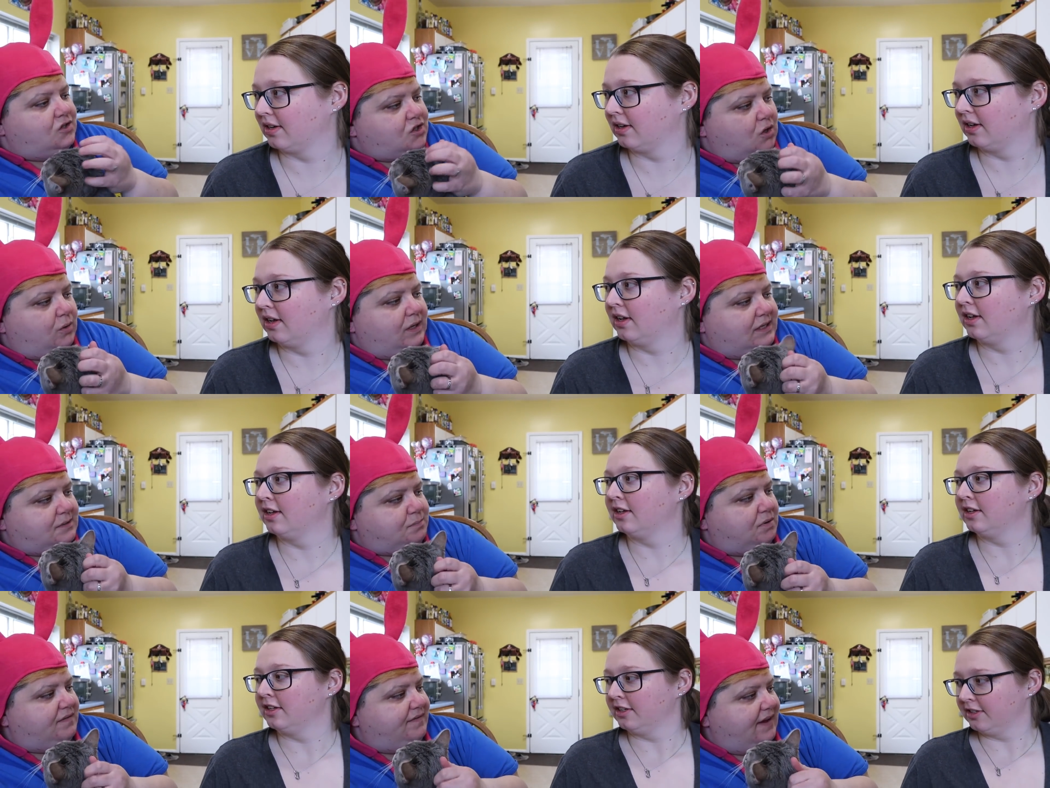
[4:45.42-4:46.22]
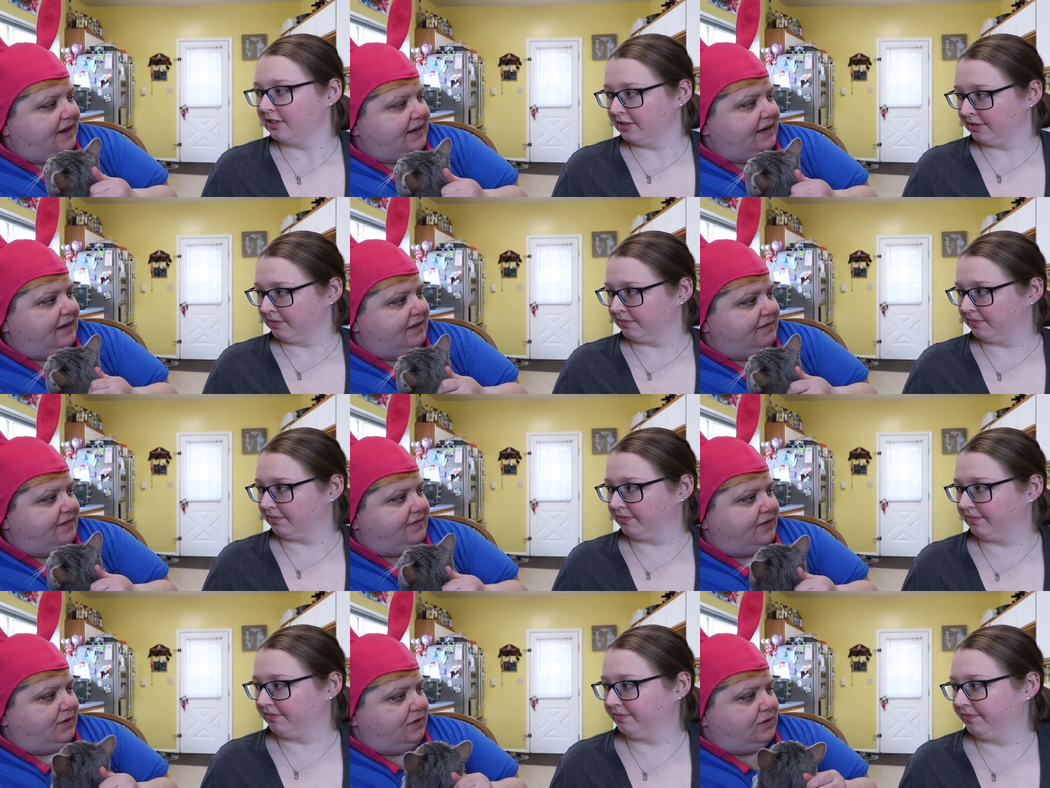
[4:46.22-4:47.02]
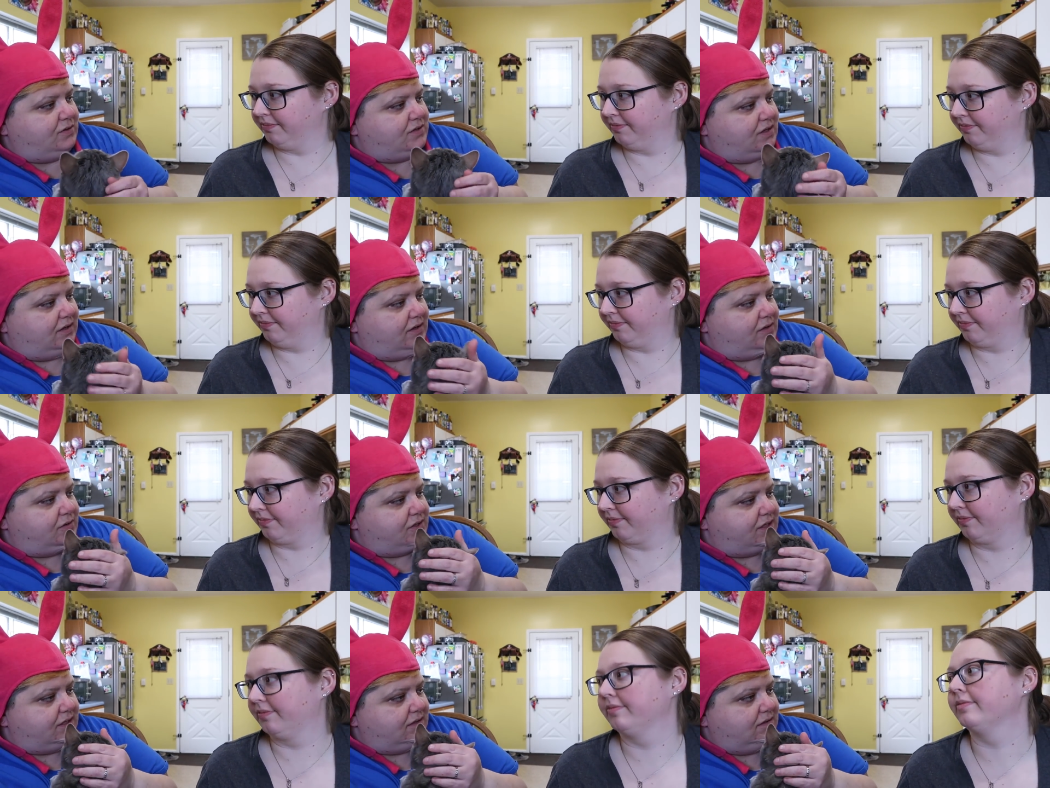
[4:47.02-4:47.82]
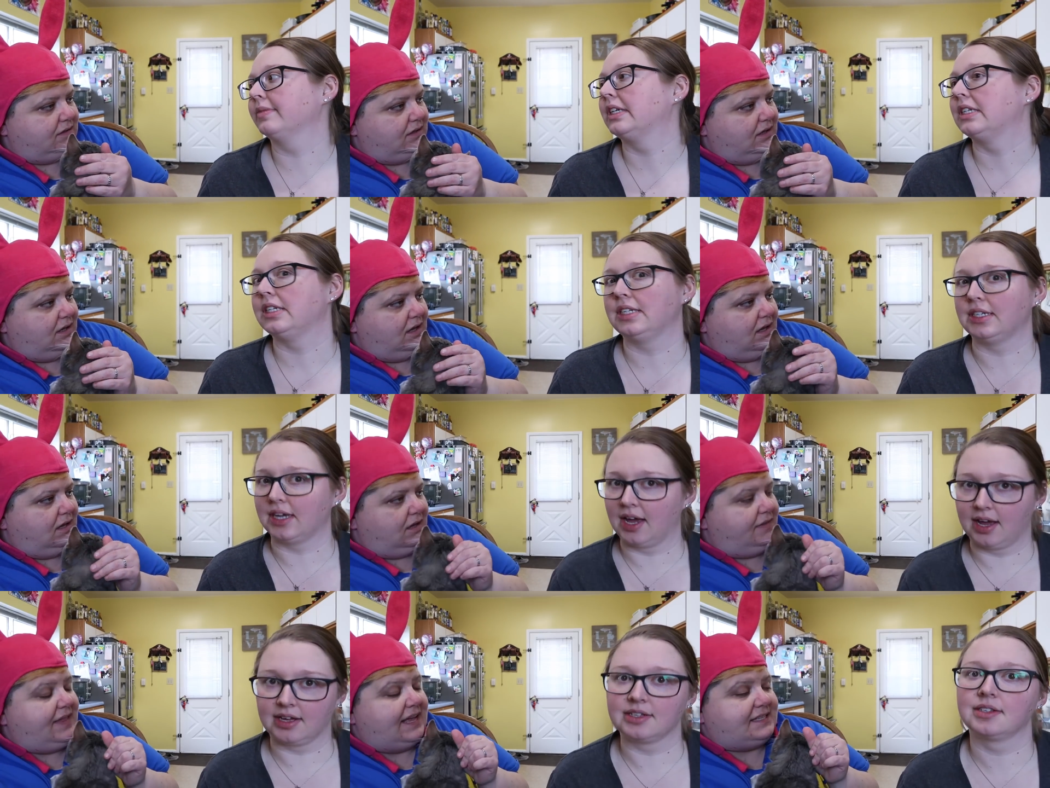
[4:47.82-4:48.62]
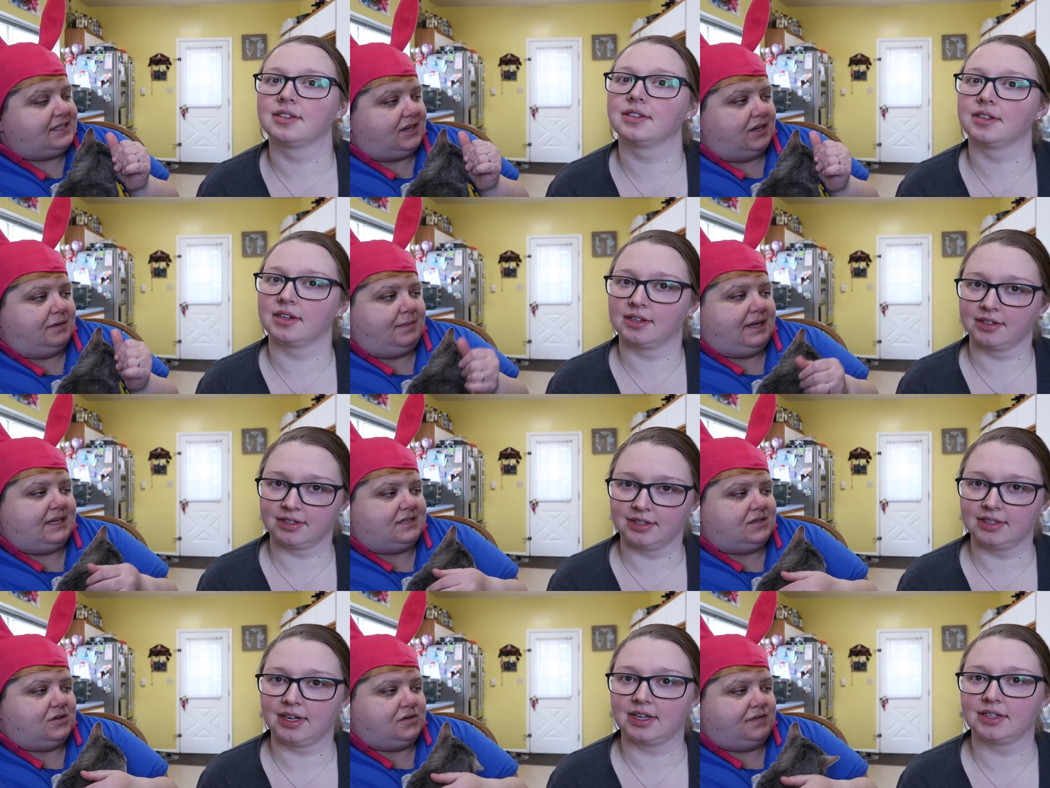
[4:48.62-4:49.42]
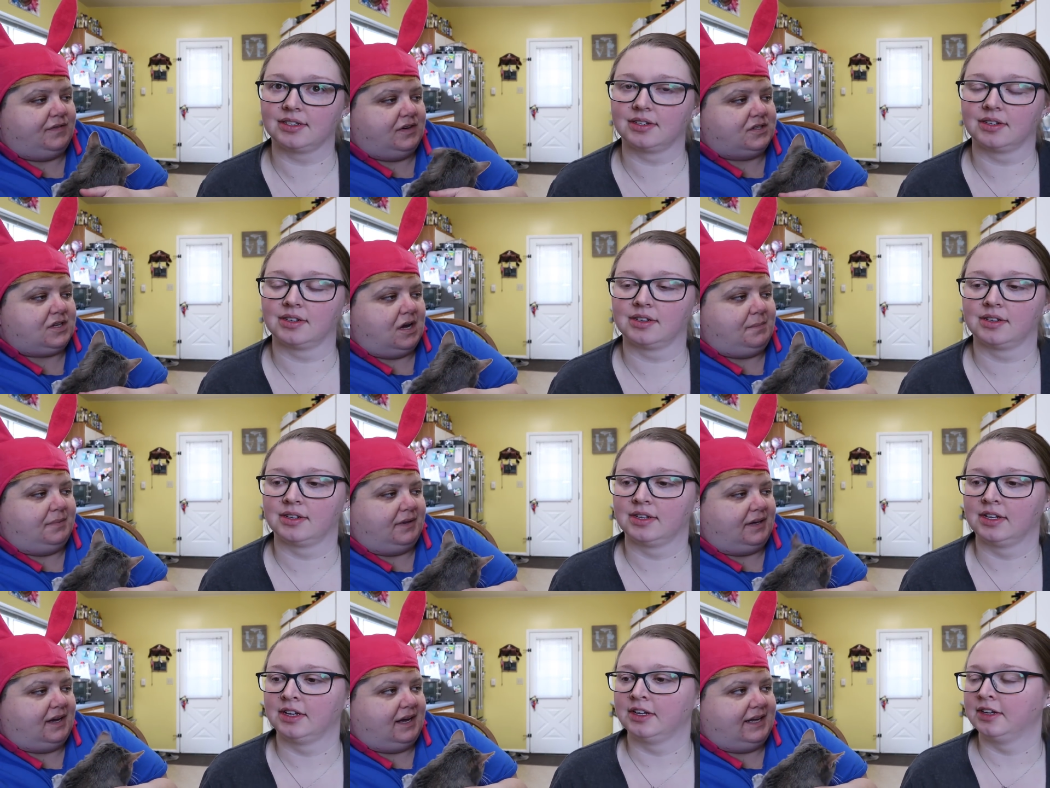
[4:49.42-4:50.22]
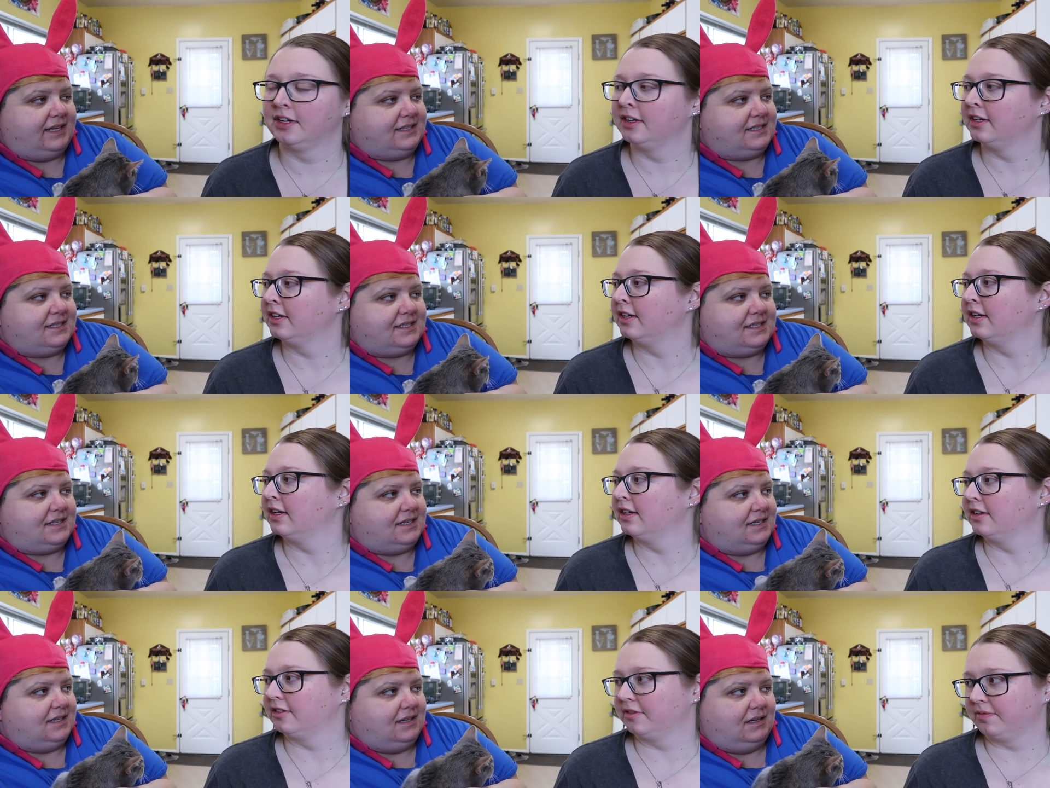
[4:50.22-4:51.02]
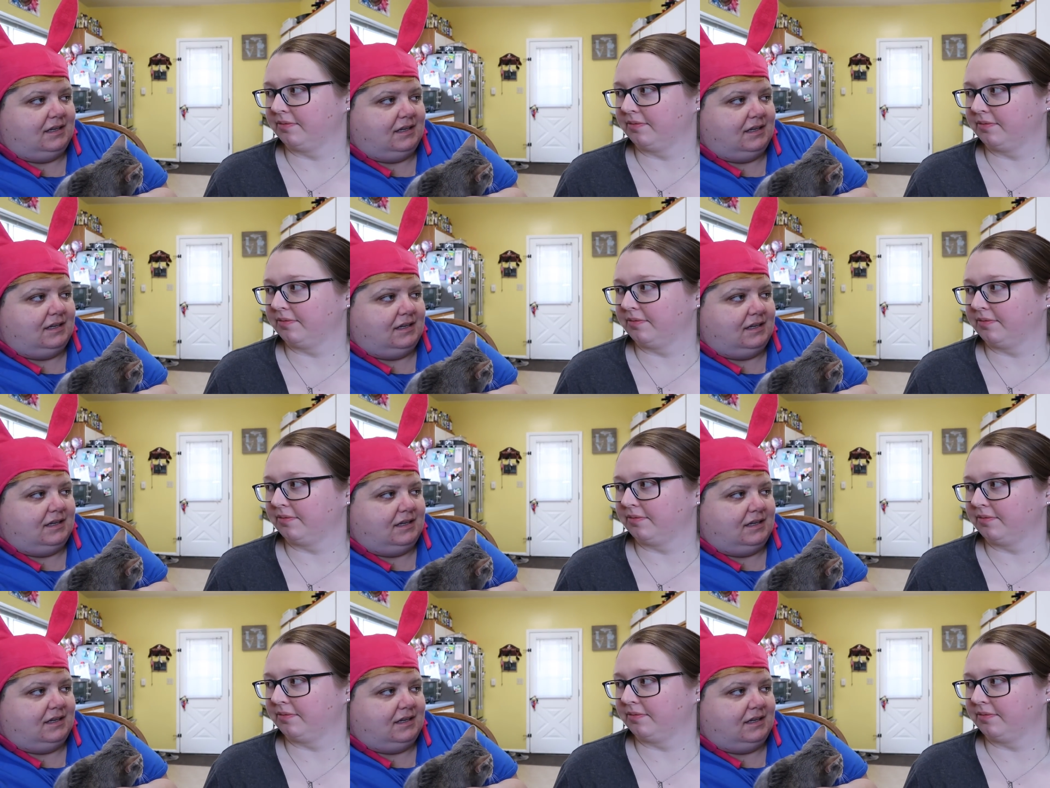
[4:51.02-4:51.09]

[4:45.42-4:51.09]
Speaker 1: So it's preventative if you use the lotion. Yeah. That's good because those first couple of nights